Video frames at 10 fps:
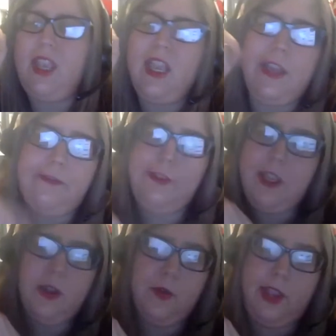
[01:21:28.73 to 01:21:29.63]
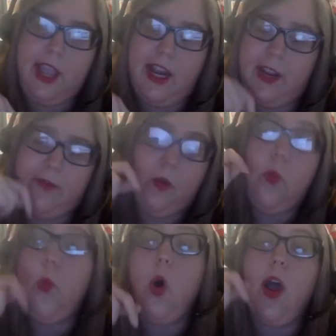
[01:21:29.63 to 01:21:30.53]
If you get even
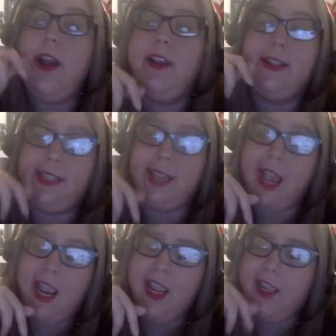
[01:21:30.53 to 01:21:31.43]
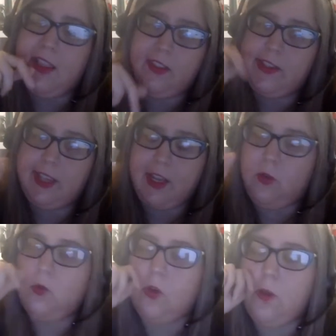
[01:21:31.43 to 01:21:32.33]
1 day in this sale
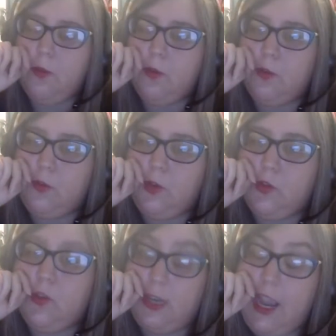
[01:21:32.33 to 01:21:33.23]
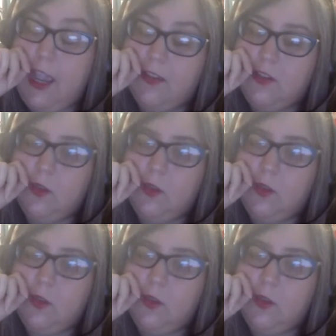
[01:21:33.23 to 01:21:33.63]
or open registration, then yes,